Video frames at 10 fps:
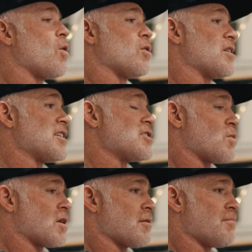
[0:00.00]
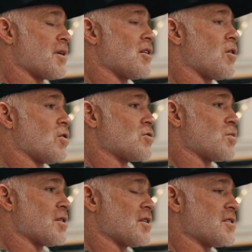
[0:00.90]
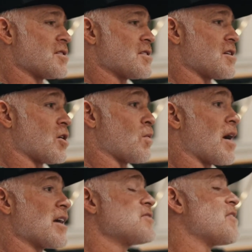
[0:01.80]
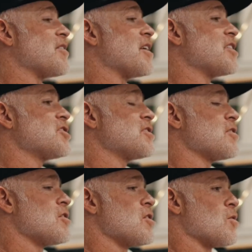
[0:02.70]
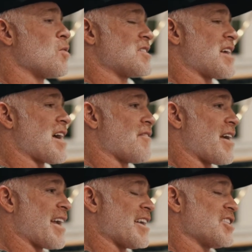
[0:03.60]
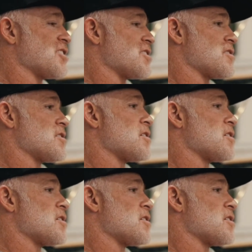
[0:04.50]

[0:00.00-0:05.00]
or at least one of the big goals with his Arise Foundation, was to have Haitians